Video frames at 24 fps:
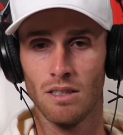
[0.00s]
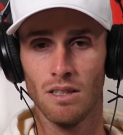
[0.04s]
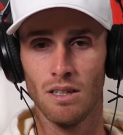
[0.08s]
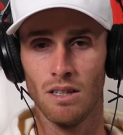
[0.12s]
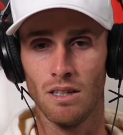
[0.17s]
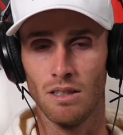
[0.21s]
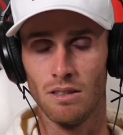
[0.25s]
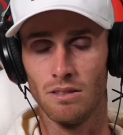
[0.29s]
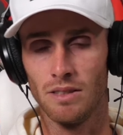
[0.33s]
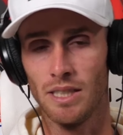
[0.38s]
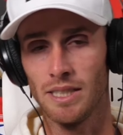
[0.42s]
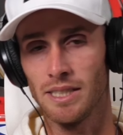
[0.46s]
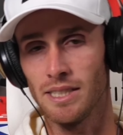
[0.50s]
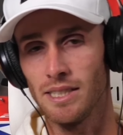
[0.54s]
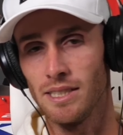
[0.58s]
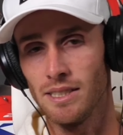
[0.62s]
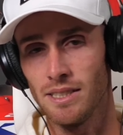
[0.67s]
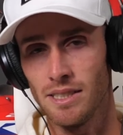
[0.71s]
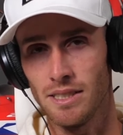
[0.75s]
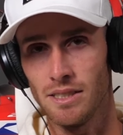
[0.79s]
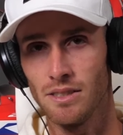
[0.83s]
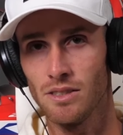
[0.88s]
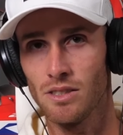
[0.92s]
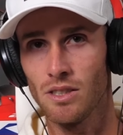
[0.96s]
Oh, that's
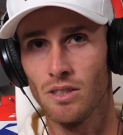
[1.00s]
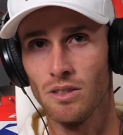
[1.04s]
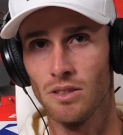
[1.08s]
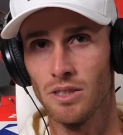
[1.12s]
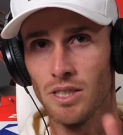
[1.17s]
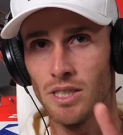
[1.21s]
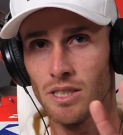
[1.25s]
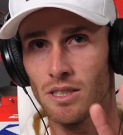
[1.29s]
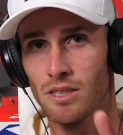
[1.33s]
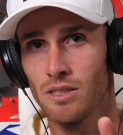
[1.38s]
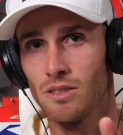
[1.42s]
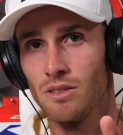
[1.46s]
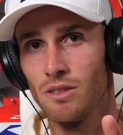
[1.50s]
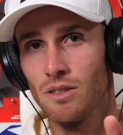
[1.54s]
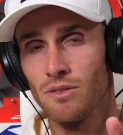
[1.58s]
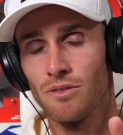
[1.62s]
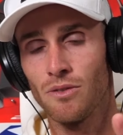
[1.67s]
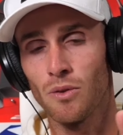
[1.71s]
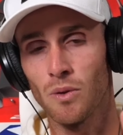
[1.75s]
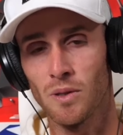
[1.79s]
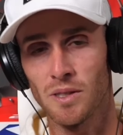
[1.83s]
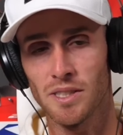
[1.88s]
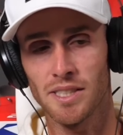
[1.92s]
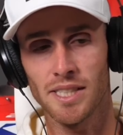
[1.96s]
easy. So just do the
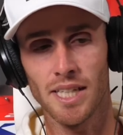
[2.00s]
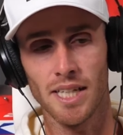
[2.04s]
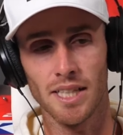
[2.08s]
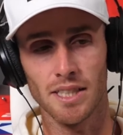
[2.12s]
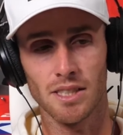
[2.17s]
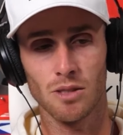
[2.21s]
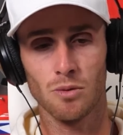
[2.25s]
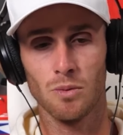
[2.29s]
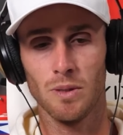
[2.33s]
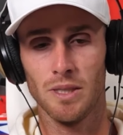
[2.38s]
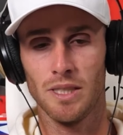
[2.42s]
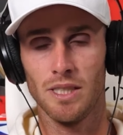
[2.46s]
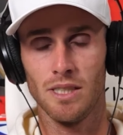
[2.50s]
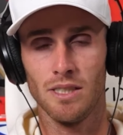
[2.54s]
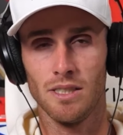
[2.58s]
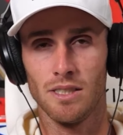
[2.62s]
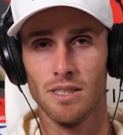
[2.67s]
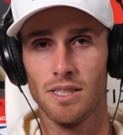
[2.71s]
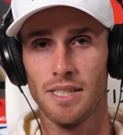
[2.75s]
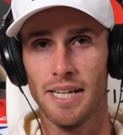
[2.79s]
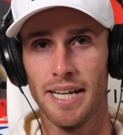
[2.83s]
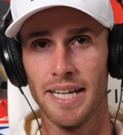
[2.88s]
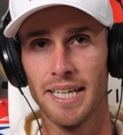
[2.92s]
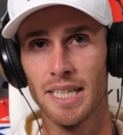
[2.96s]
four sets, which
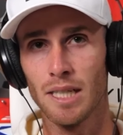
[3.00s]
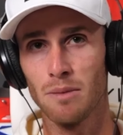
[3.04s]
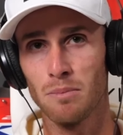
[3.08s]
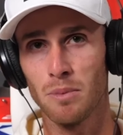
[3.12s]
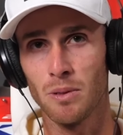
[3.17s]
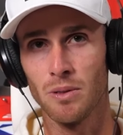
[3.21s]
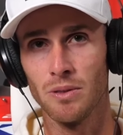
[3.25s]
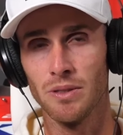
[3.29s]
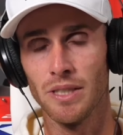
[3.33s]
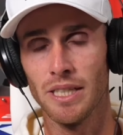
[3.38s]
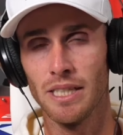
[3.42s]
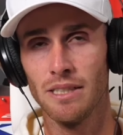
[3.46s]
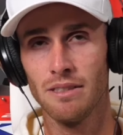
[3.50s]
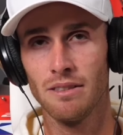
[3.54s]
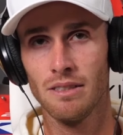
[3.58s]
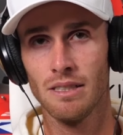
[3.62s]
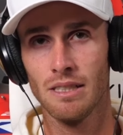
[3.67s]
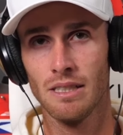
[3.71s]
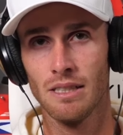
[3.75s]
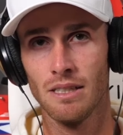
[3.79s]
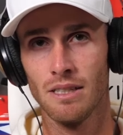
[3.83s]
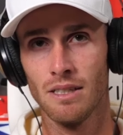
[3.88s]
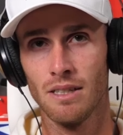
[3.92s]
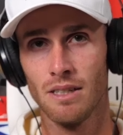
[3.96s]
is stand up only,
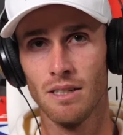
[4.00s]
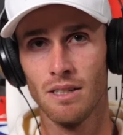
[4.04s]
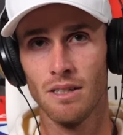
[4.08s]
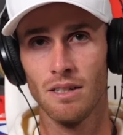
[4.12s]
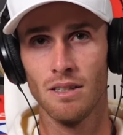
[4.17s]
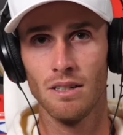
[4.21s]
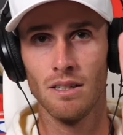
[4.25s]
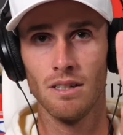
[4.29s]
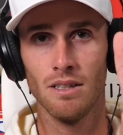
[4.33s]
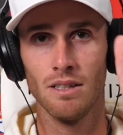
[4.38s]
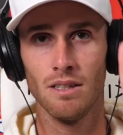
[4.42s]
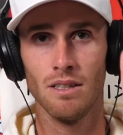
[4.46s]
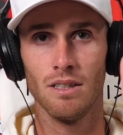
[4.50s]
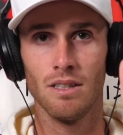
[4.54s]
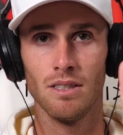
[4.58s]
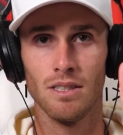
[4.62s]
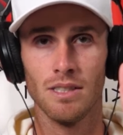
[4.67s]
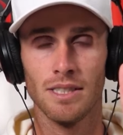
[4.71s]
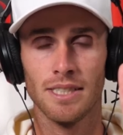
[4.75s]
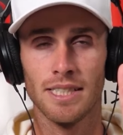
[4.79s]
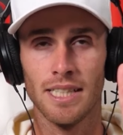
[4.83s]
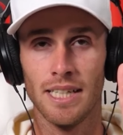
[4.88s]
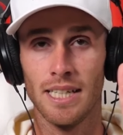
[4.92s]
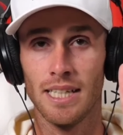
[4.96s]

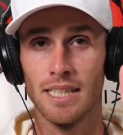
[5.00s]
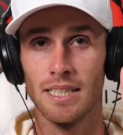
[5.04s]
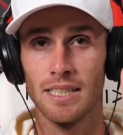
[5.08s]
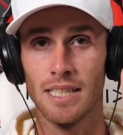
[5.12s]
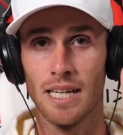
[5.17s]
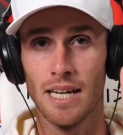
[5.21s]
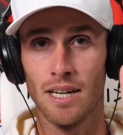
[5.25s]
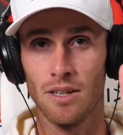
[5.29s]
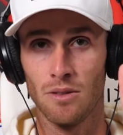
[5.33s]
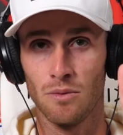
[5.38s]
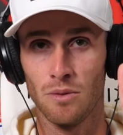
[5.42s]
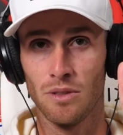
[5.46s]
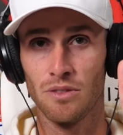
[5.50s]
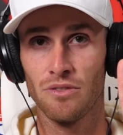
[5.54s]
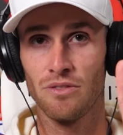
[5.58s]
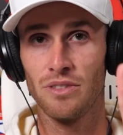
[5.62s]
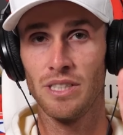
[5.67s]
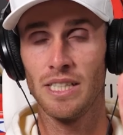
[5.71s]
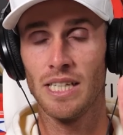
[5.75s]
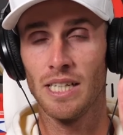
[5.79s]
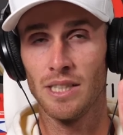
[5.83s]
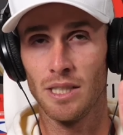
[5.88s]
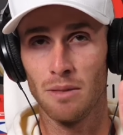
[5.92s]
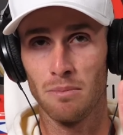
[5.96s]
sitting down with
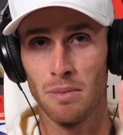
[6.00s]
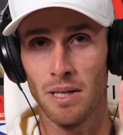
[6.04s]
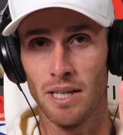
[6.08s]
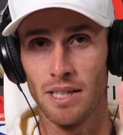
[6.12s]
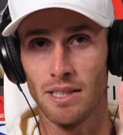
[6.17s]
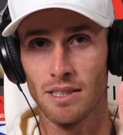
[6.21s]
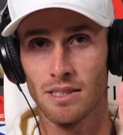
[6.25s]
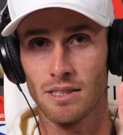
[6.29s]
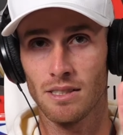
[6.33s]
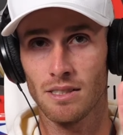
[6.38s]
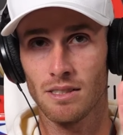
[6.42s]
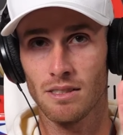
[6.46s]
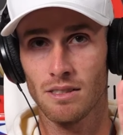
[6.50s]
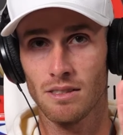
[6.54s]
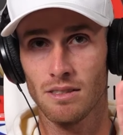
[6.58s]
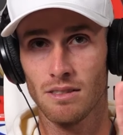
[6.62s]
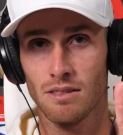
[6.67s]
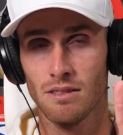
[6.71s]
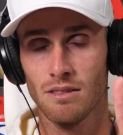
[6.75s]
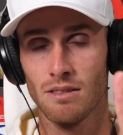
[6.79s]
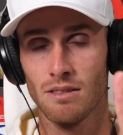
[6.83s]
feet on the pegs,